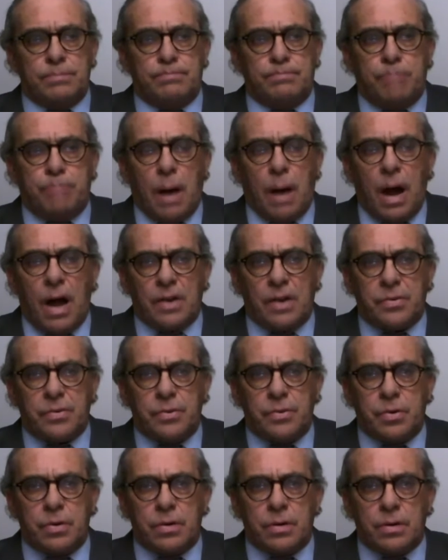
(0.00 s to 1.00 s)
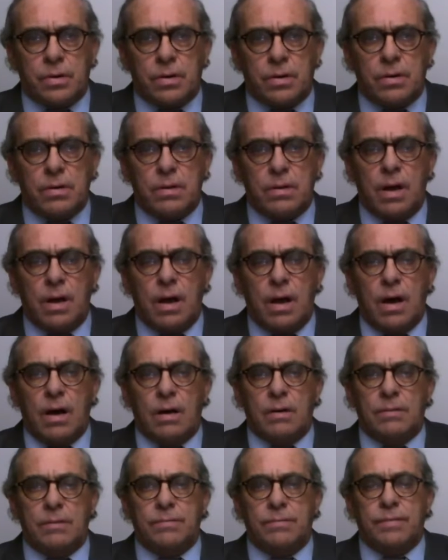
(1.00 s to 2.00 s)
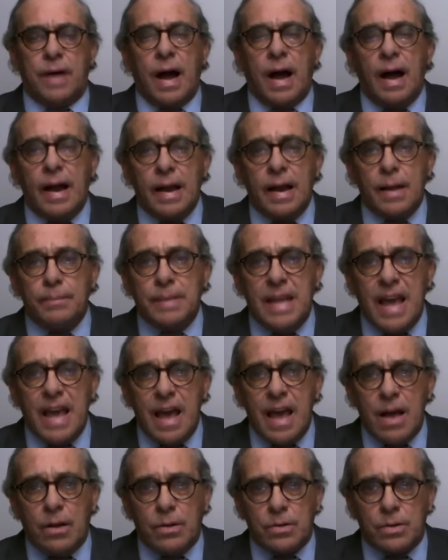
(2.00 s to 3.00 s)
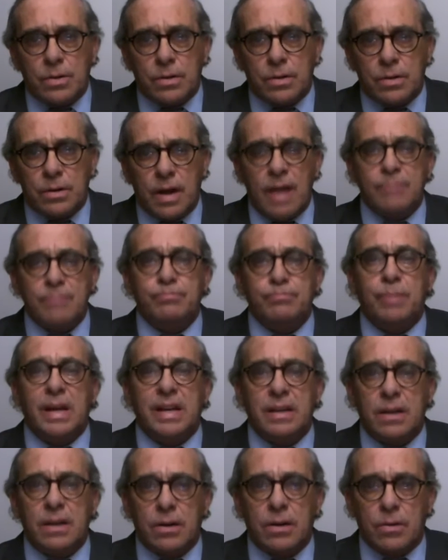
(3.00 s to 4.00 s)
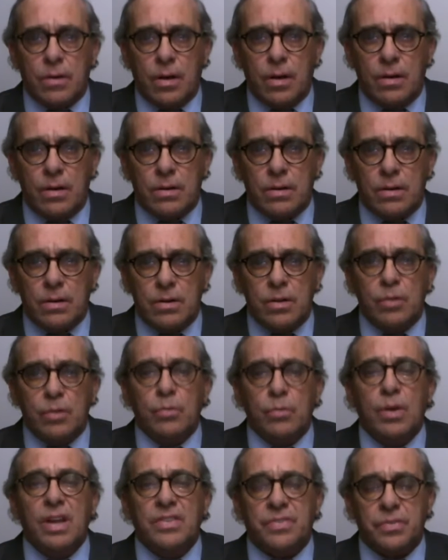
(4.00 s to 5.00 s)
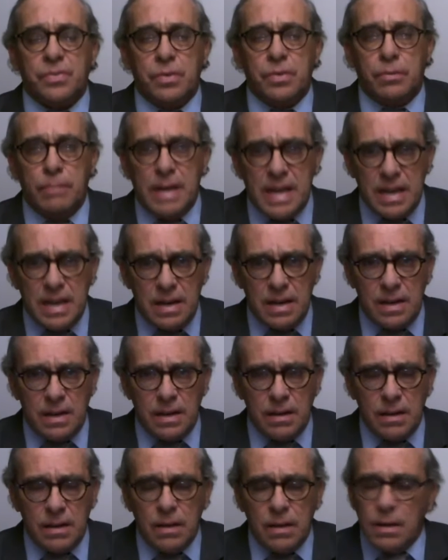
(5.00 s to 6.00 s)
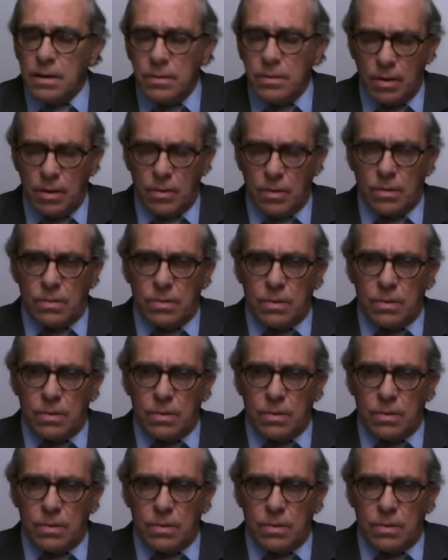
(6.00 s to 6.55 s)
posture of, I am the elder, I've been here longer, you listen to me. No.